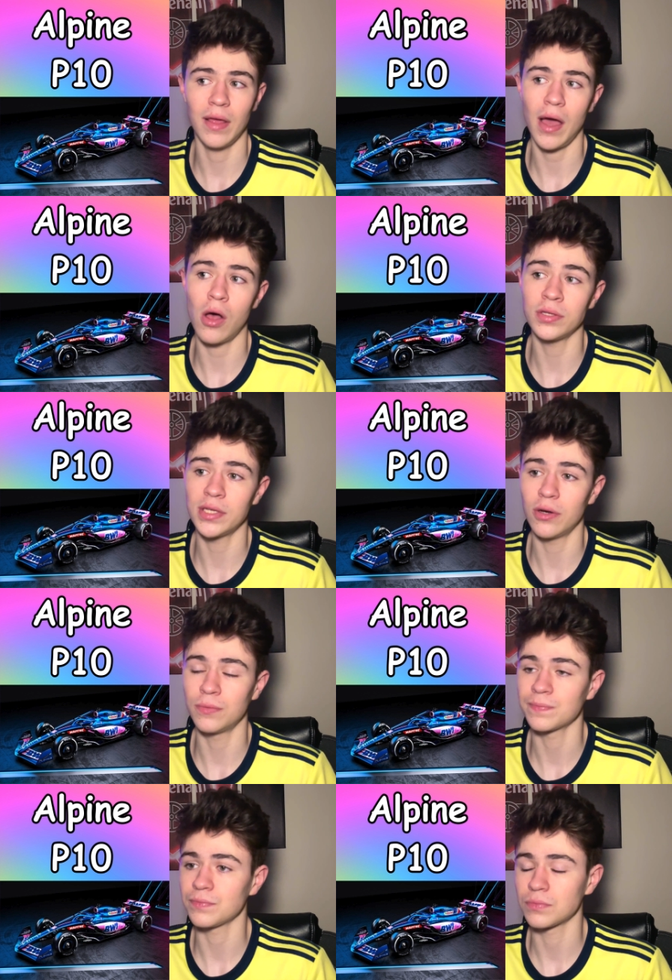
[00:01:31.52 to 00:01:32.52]
Also,
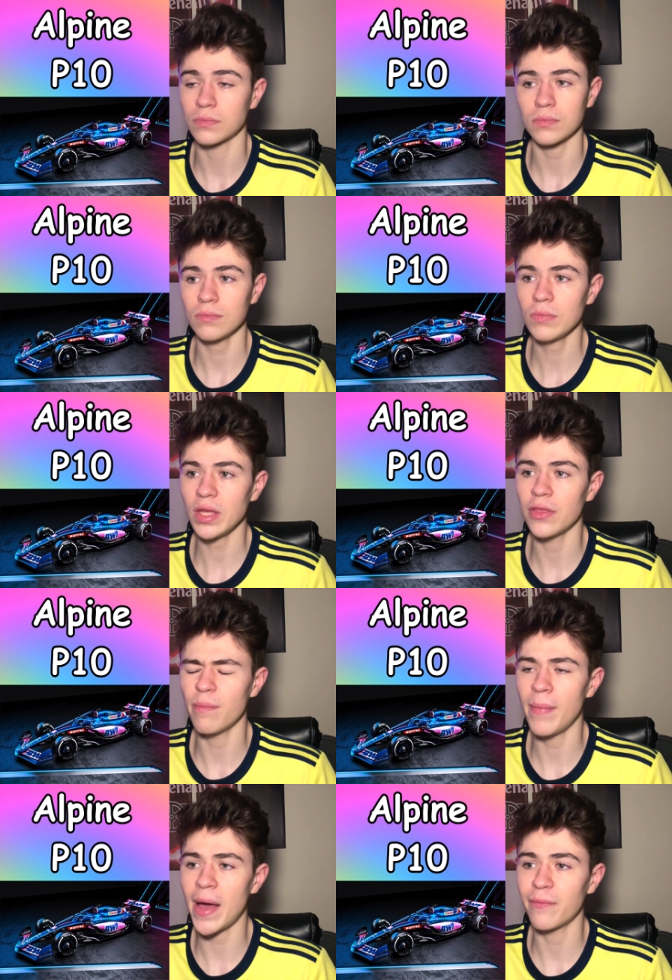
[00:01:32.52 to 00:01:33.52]
the
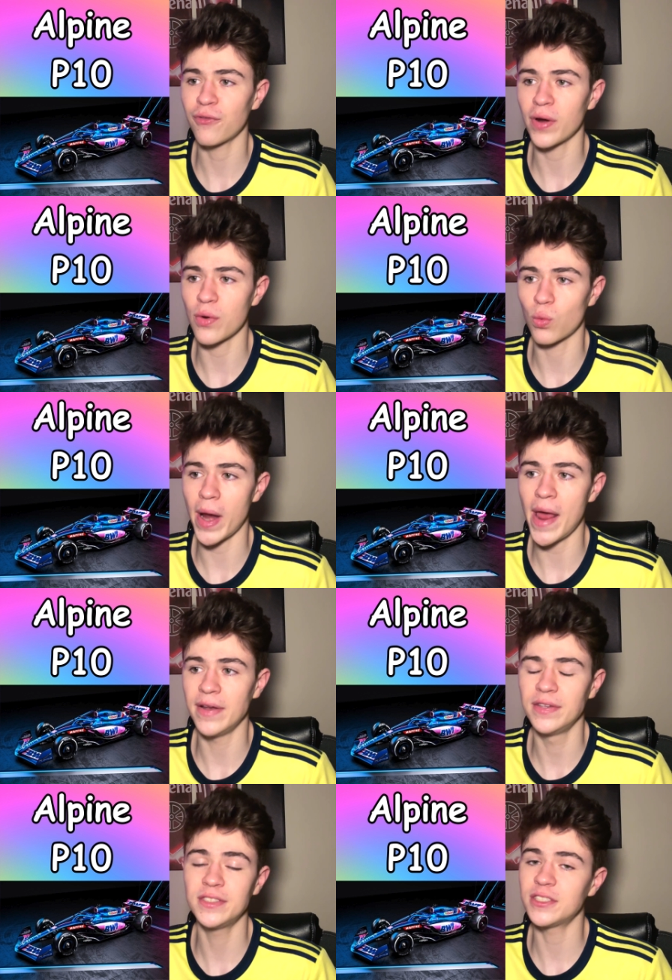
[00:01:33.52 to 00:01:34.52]
map-free red